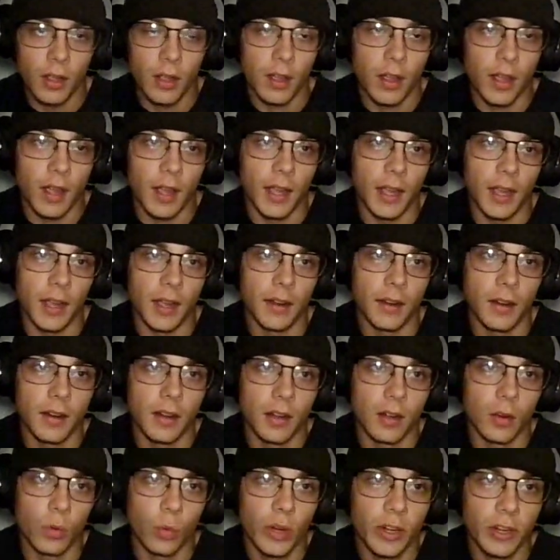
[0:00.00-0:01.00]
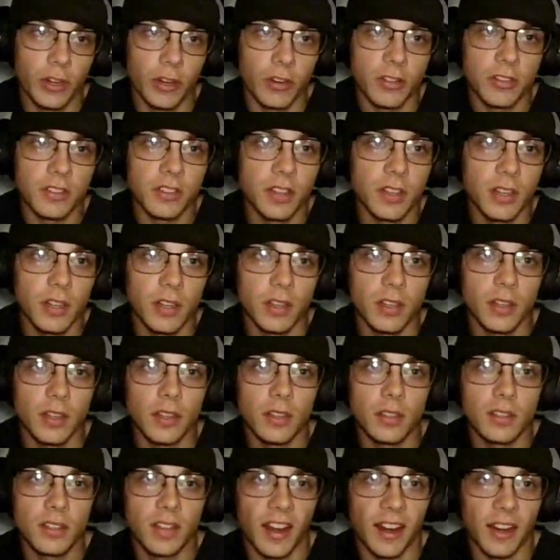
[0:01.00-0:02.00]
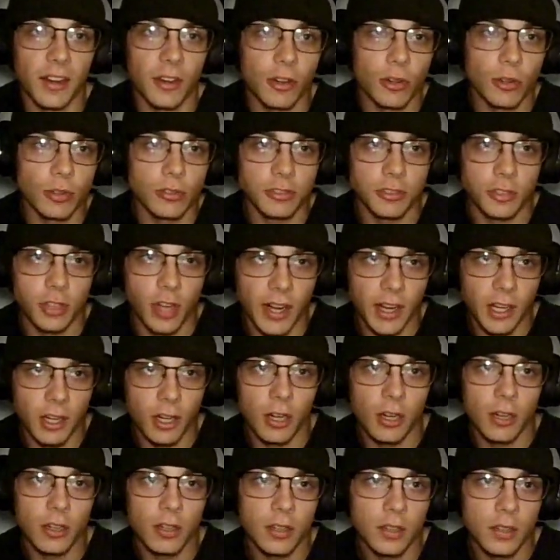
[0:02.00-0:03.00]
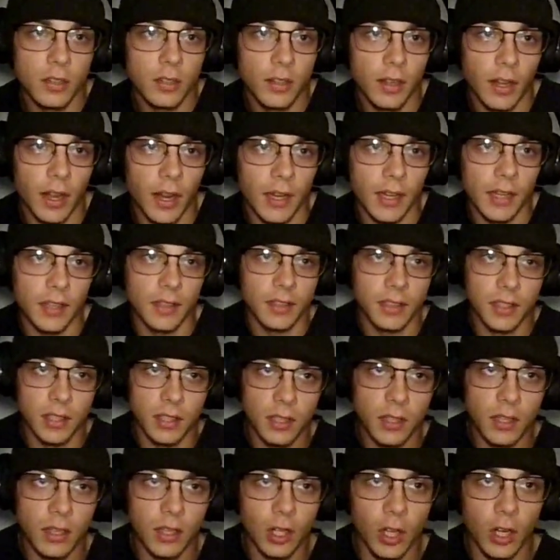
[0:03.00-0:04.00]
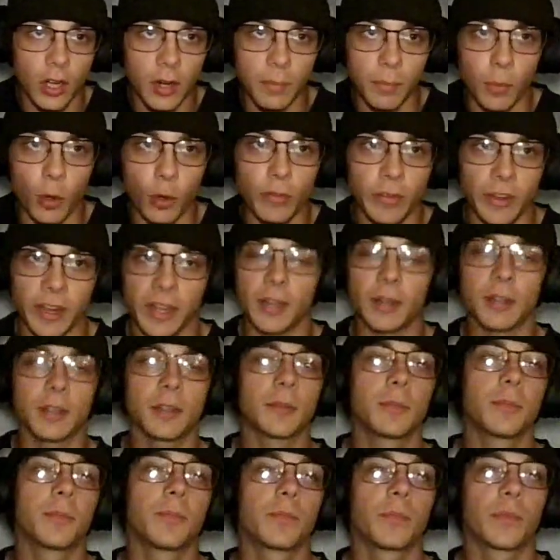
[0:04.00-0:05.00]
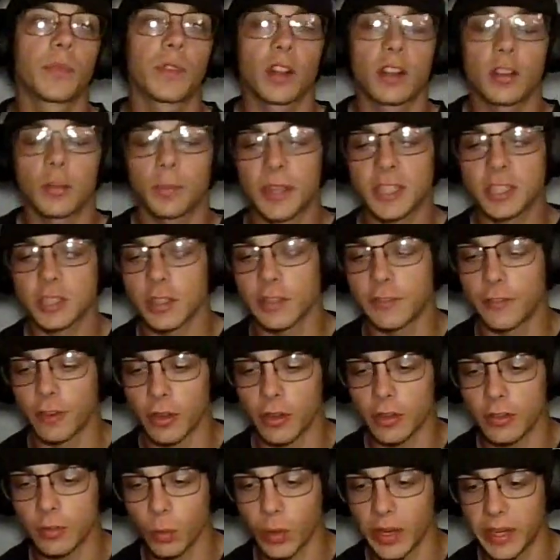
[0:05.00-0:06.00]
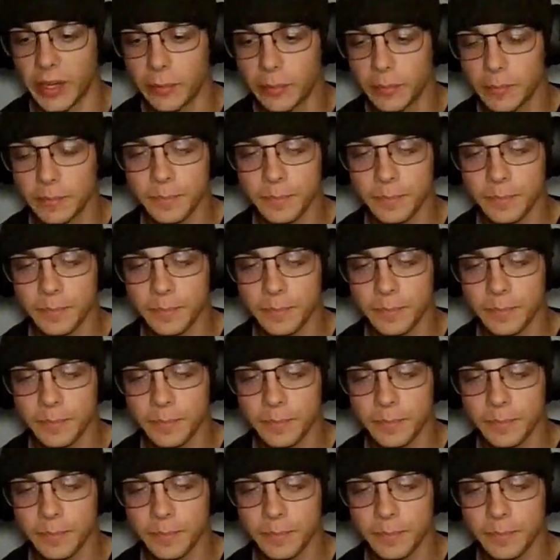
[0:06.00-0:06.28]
And Whitaker's a good technical striker. And he's good at moving. Especially for his weight.